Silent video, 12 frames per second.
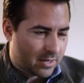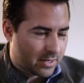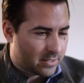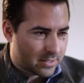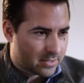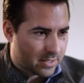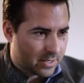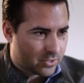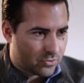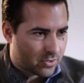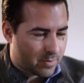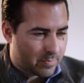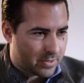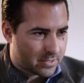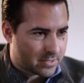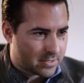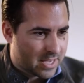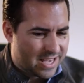I dislike Trump.
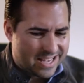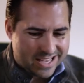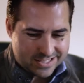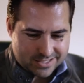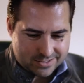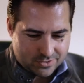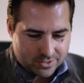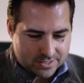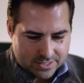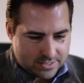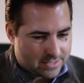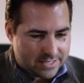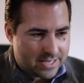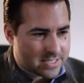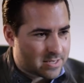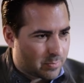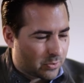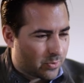It's a
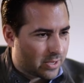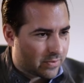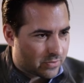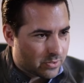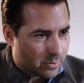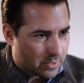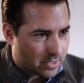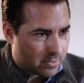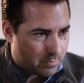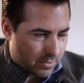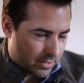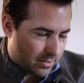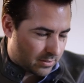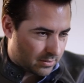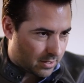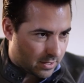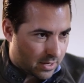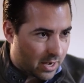detestable way of doing it, but
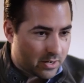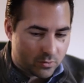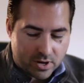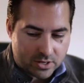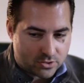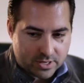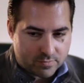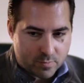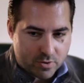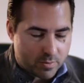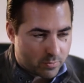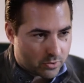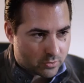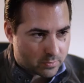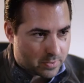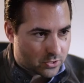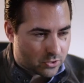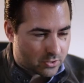I don't actually have a problem with those
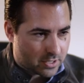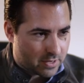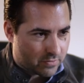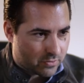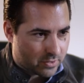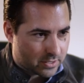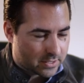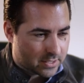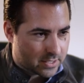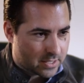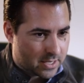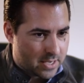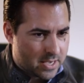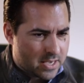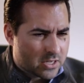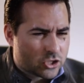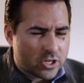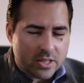pictures. I never really did.
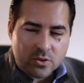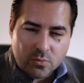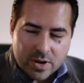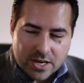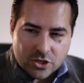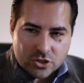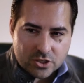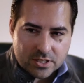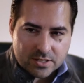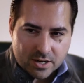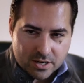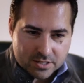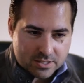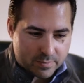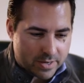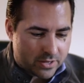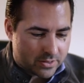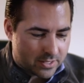The way she talks
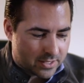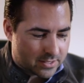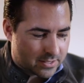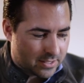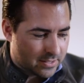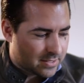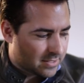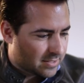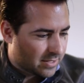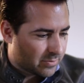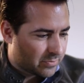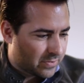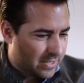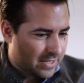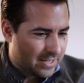about this, it's as if